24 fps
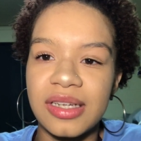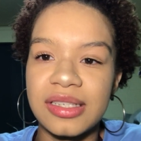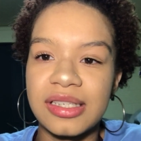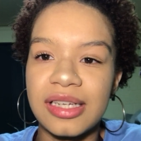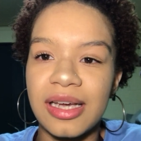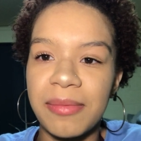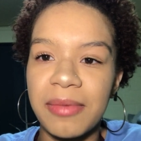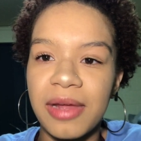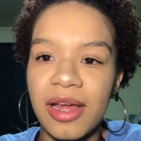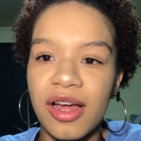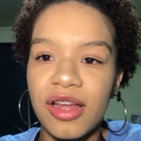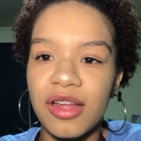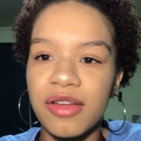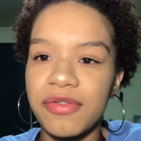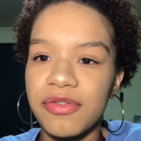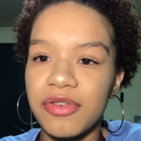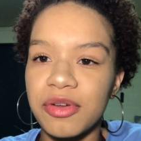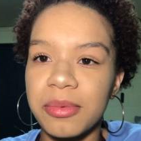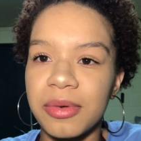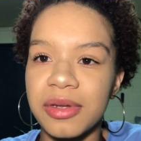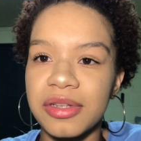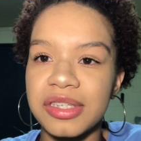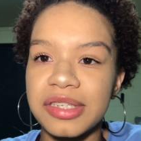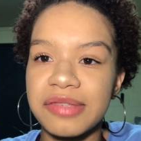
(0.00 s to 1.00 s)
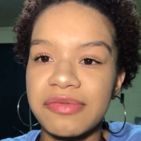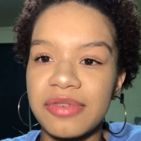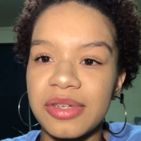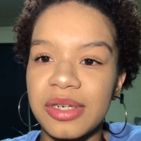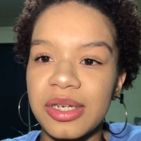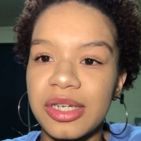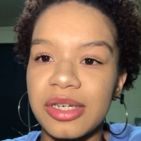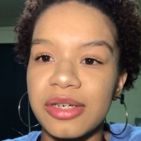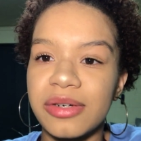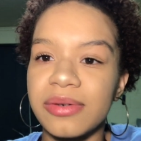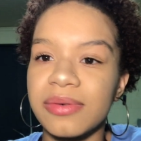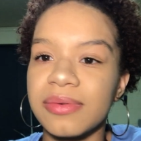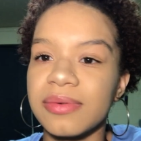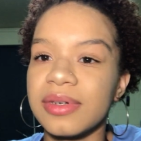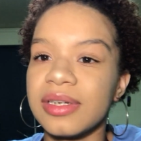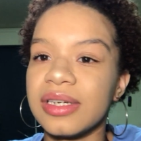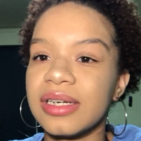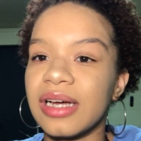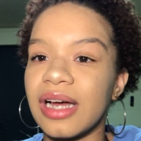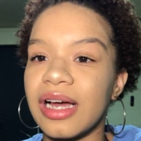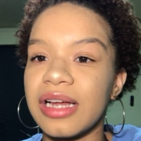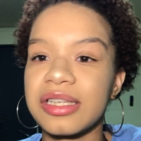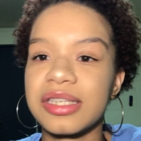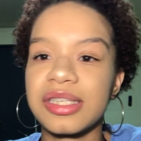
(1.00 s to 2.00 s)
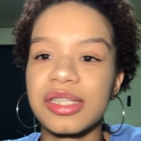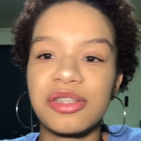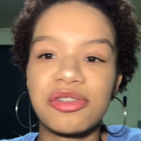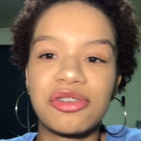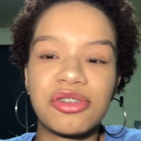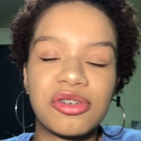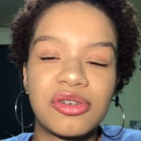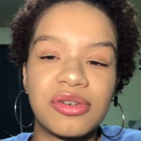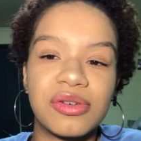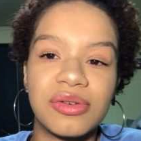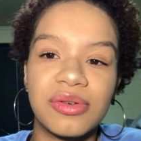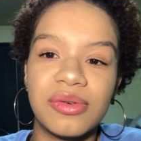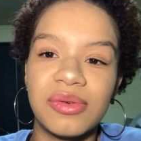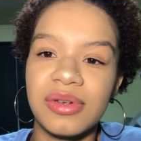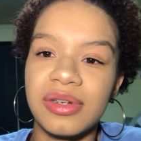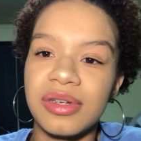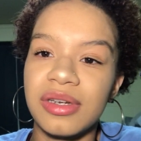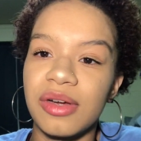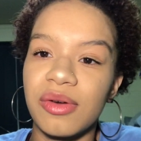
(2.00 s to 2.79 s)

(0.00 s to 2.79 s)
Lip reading: Tell me how you feel about this video. It's a little